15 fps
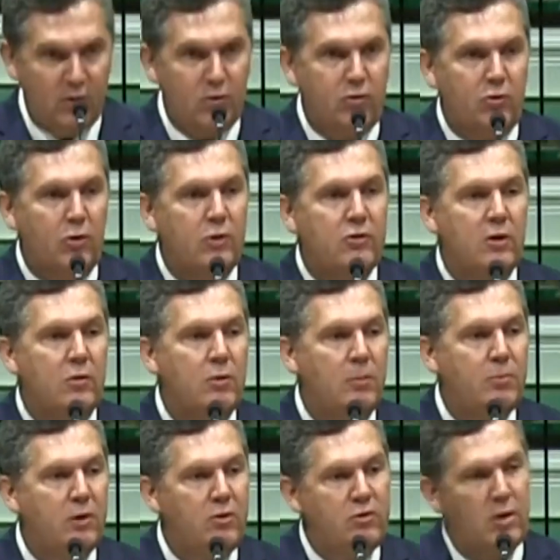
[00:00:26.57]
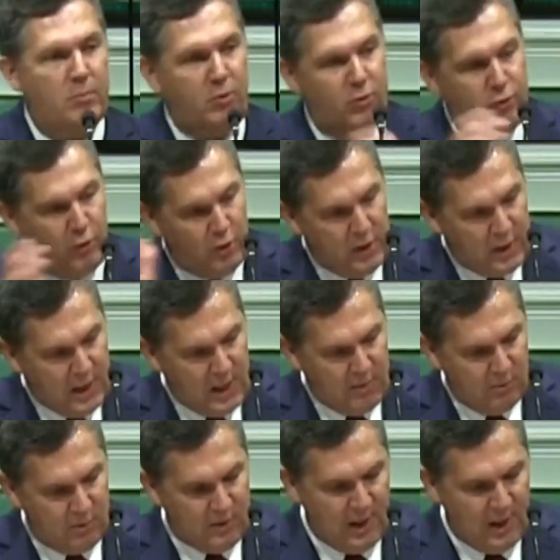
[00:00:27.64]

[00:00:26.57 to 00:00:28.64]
The story is interrupted in chapter 38 with